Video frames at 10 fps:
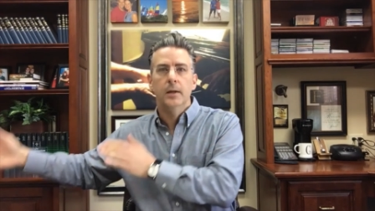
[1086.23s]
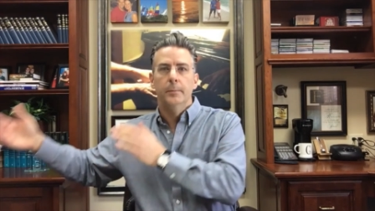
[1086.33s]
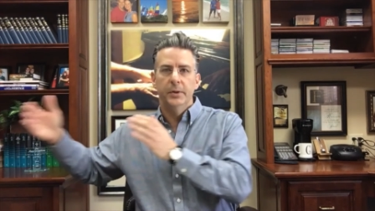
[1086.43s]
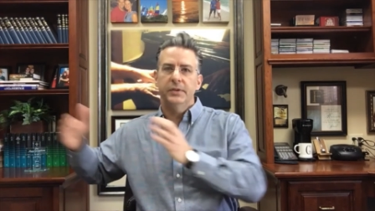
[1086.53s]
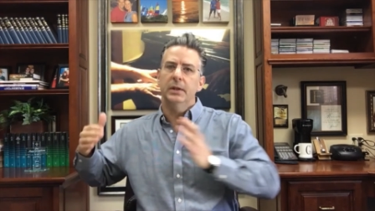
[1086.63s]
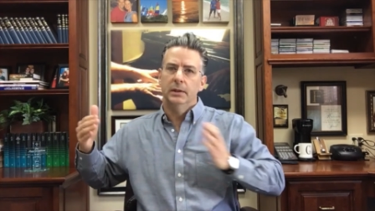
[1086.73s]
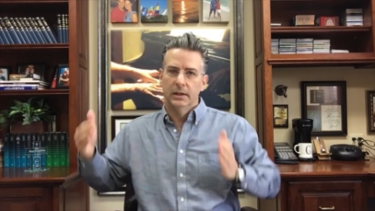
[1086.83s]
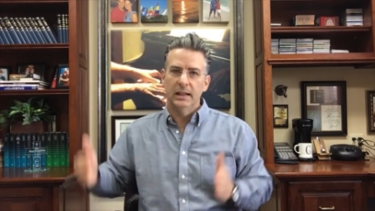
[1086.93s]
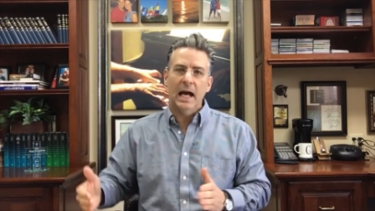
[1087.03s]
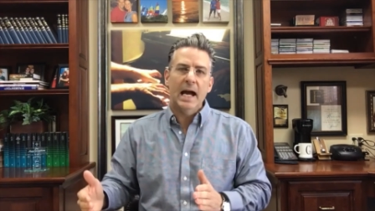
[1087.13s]
but the
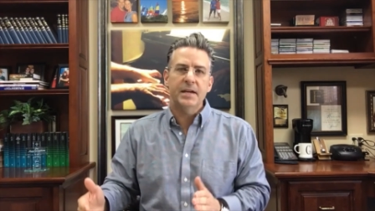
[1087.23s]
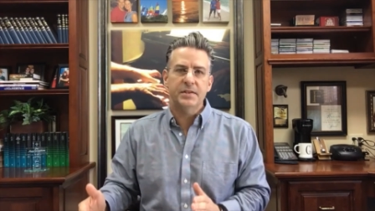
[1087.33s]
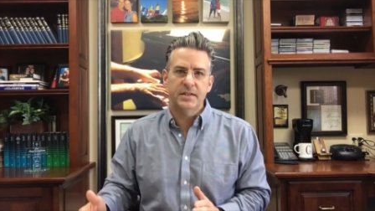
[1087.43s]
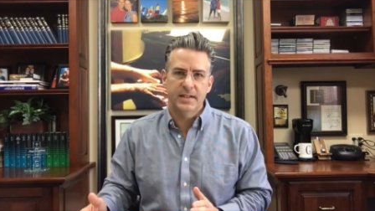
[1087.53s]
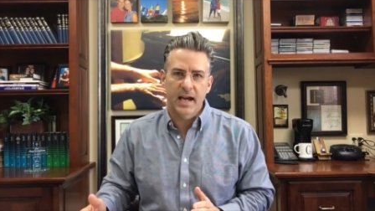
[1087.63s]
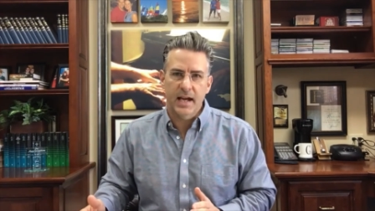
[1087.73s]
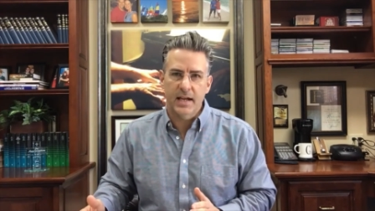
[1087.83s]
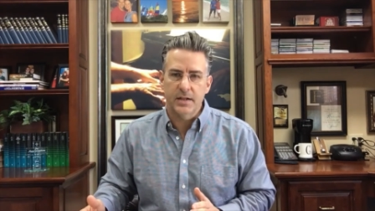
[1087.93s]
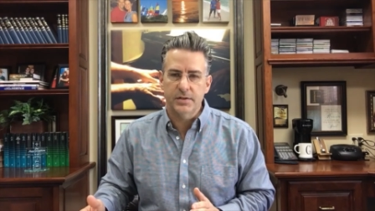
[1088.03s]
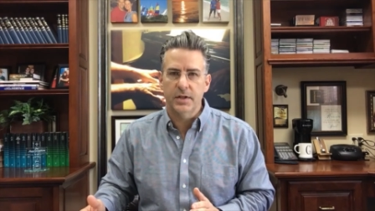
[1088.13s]
last
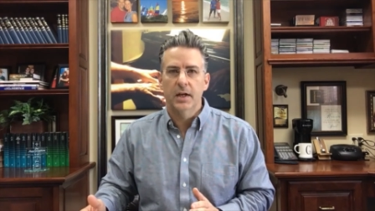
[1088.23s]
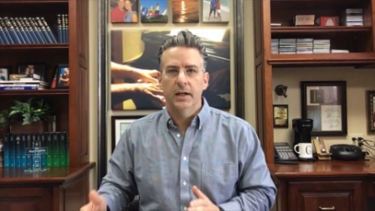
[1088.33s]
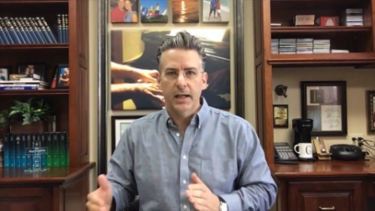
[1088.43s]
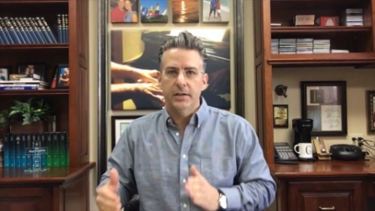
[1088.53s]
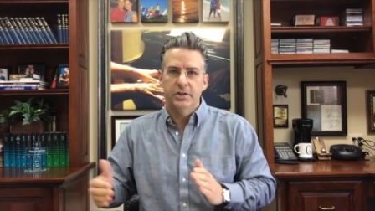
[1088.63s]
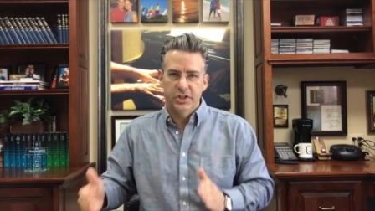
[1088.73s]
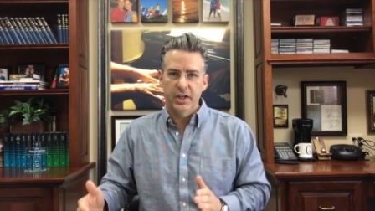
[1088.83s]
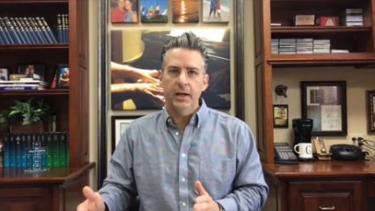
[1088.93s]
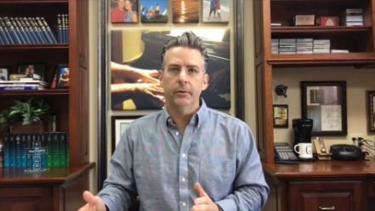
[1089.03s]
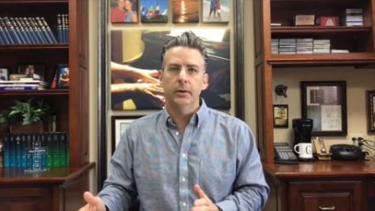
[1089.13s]
days in
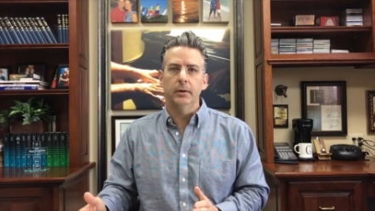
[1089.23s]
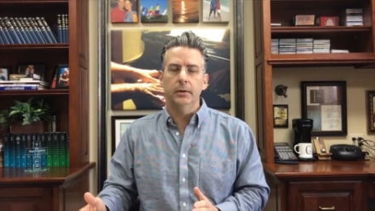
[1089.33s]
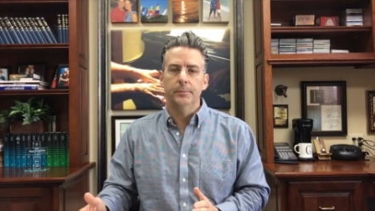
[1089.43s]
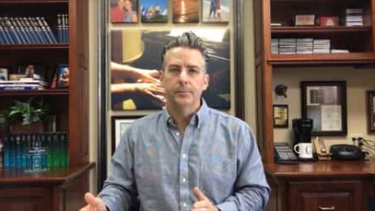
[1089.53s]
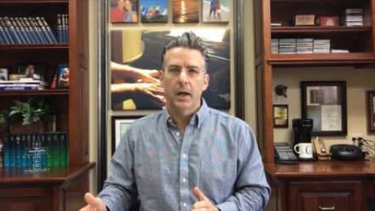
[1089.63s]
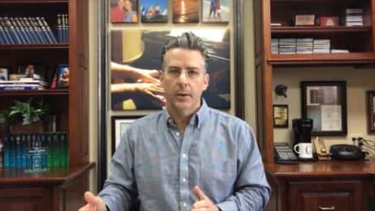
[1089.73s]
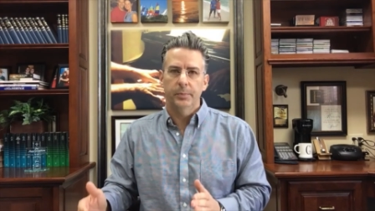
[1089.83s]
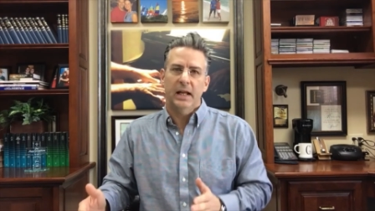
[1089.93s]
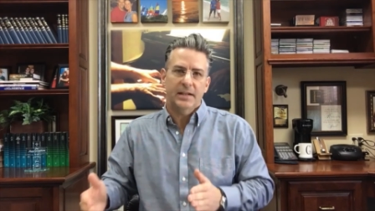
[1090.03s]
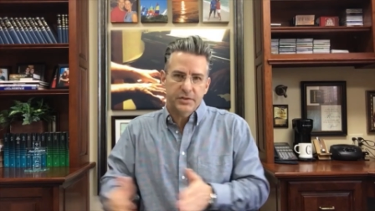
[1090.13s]
general
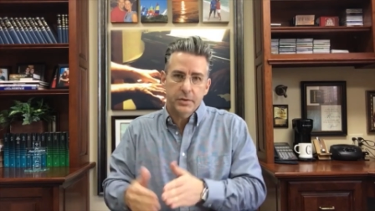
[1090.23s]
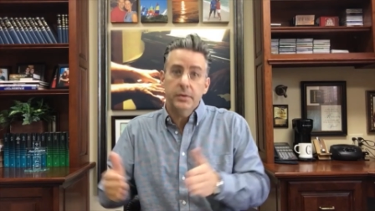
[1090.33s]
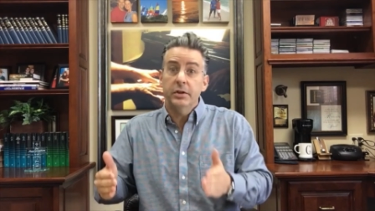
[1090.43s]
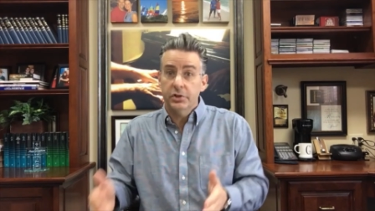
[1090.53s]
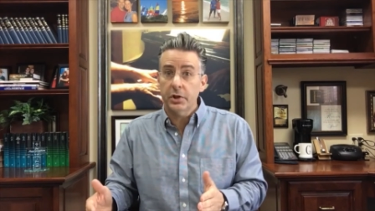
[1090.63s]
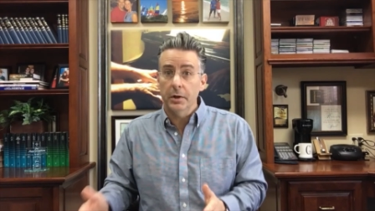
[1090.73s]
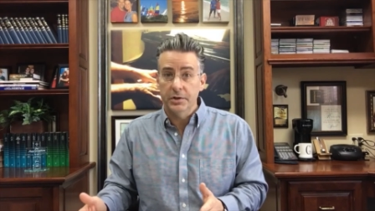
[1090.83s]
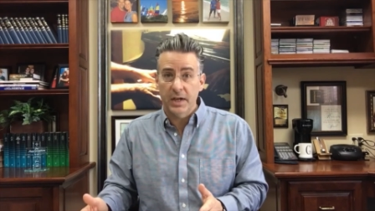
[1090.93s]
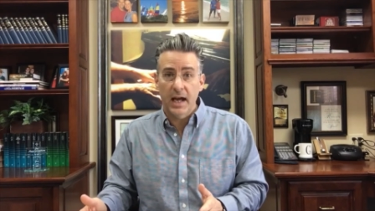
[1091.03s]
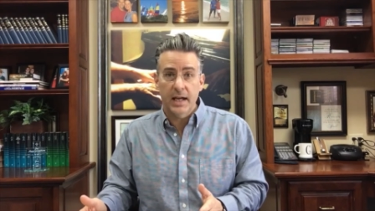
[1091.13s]
applies to the
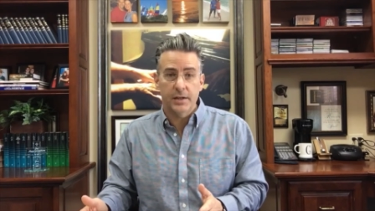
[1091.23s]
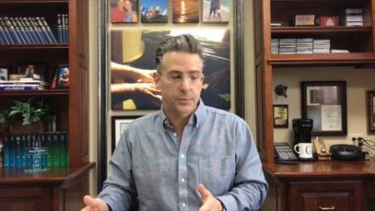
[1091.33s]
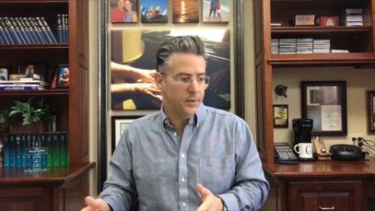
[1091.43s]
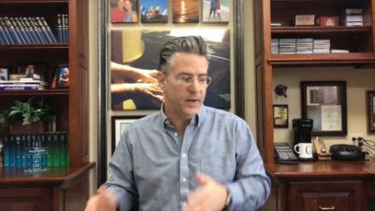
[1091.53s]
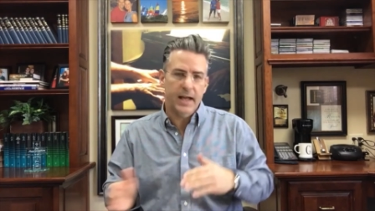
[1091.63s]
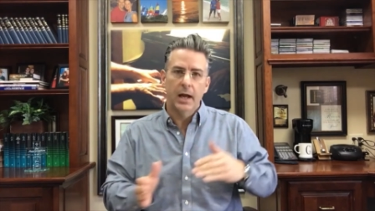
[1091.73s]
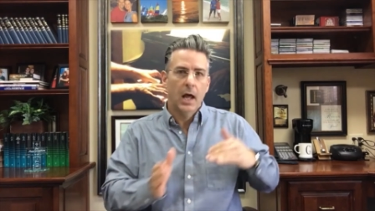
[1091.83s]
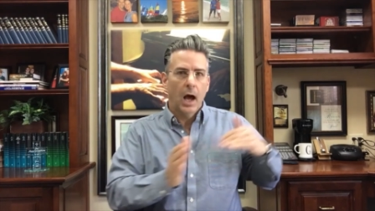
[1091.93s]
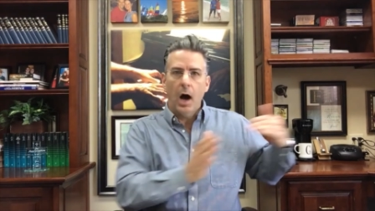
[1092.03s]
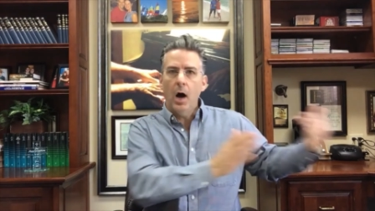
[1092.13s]
church age. We've had
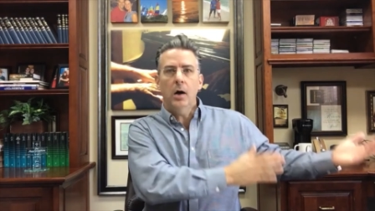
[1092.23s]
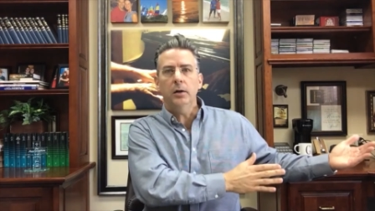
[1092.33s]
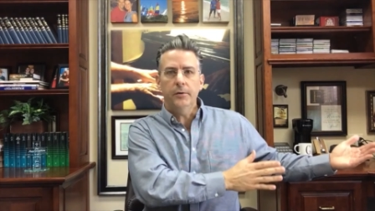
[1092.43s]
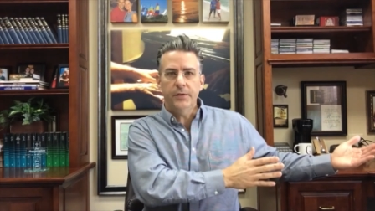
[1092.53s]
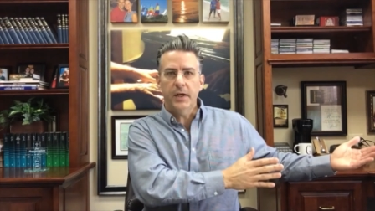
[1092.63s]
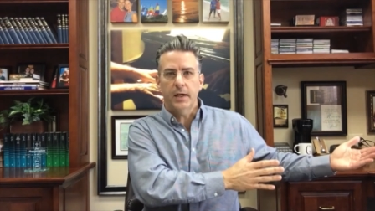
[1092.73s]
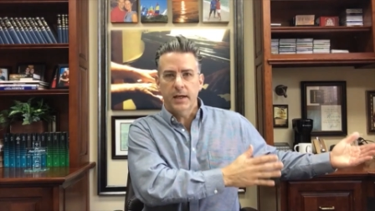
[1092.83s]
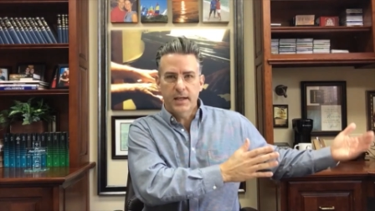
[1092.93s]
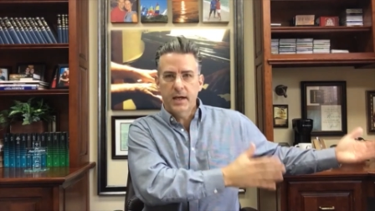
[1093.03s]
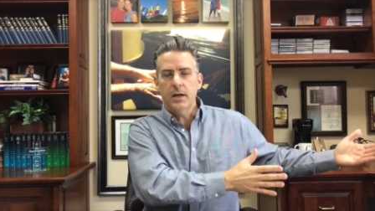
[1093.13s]
all of the
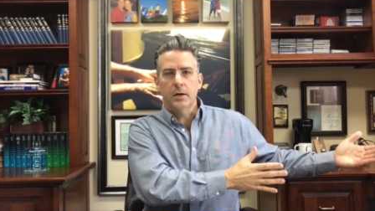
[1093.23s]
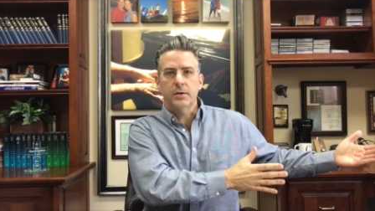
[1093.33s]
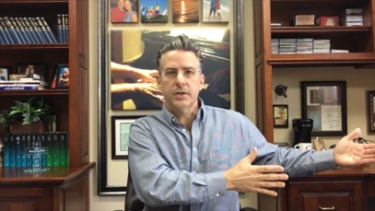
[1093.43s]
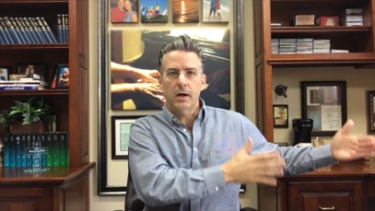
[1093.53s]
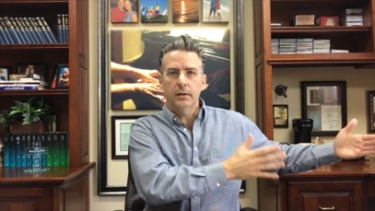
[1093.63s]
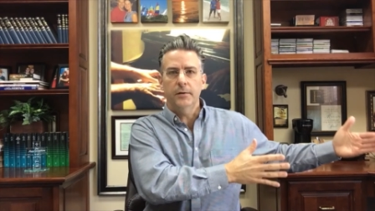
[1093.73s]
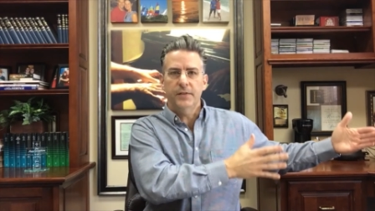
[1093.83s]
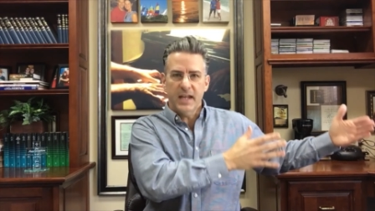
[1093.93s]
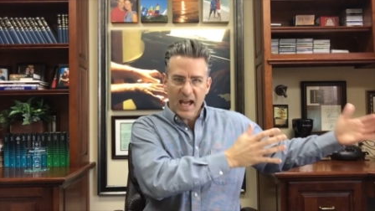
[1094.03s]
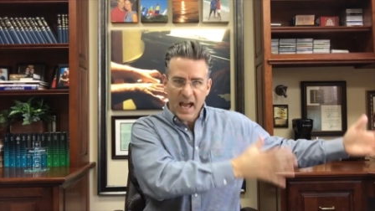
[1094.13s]
years, all of
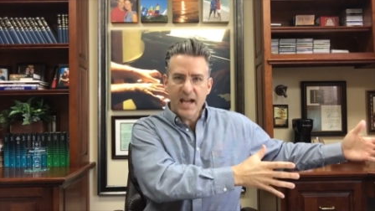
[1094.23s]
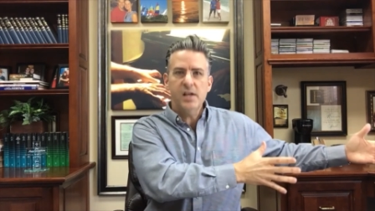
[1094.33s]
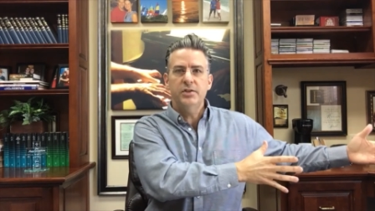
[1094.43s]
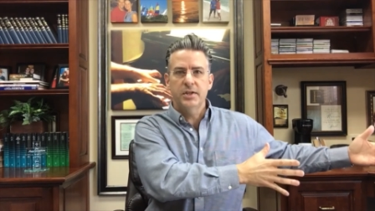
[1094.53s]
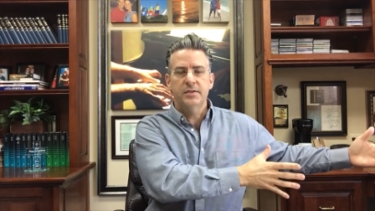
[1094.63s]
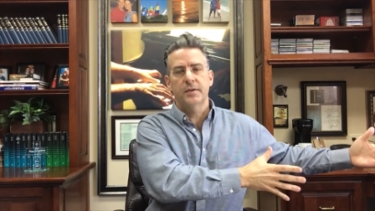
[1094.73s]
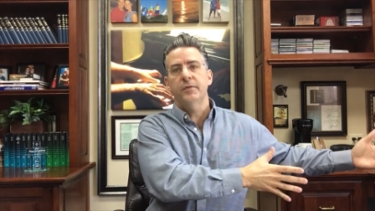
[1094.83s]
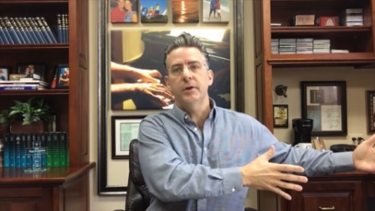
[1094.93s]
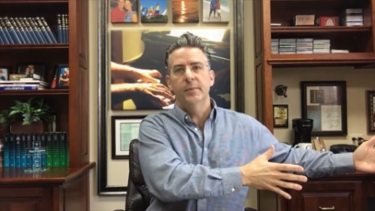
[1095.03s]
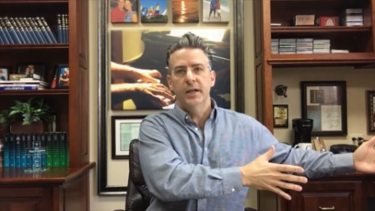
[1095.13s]
the ages of
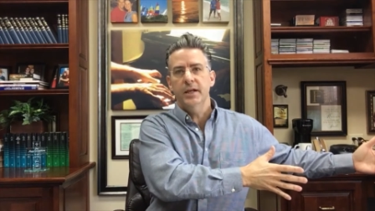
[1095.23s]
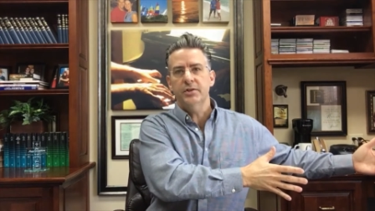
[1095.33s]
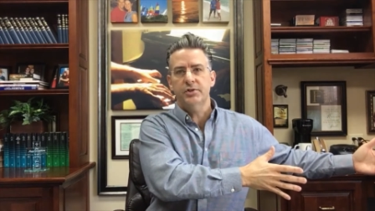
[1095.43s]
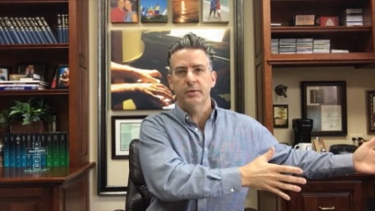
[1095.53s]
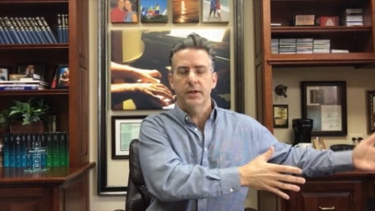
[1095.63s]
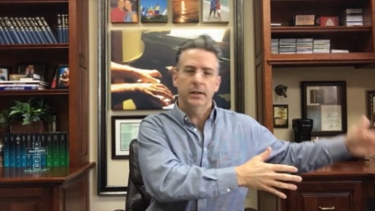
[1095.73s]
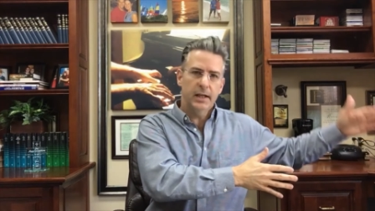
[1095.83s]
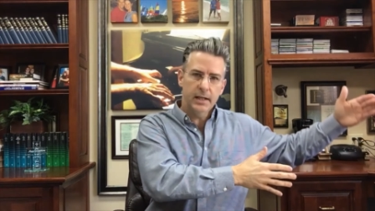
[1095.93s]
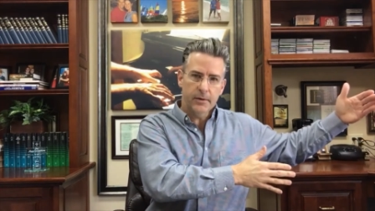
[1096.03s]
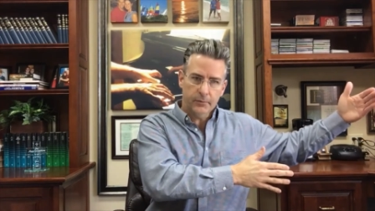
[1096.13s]
human history
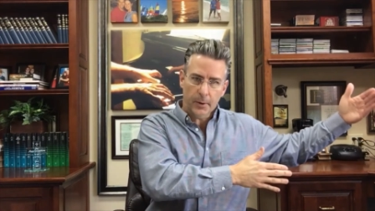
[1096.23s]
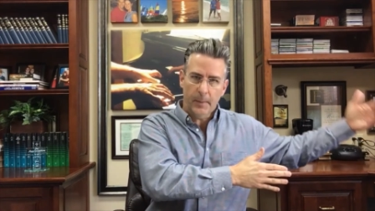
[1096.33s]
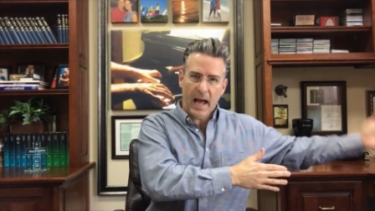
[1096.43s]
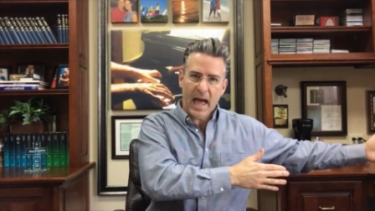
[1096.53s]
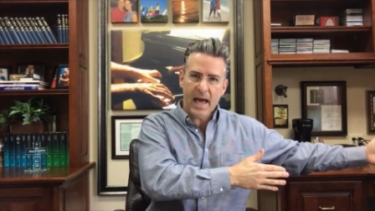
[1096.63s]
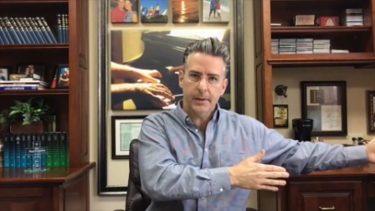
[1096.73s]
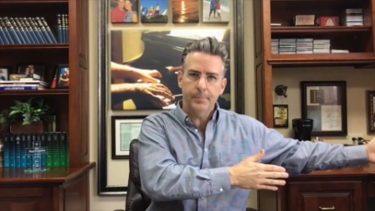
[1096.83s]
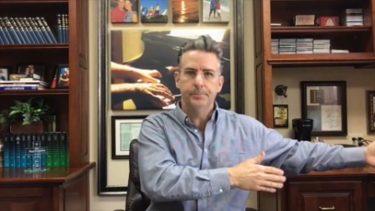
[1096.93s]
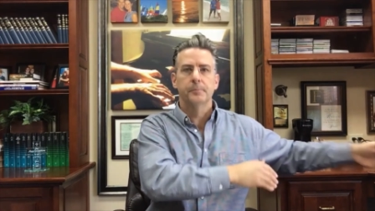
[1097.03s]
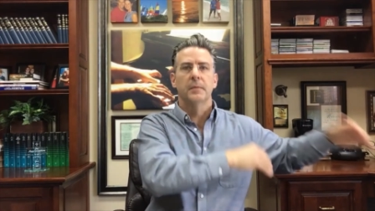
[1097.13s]
leading from Adam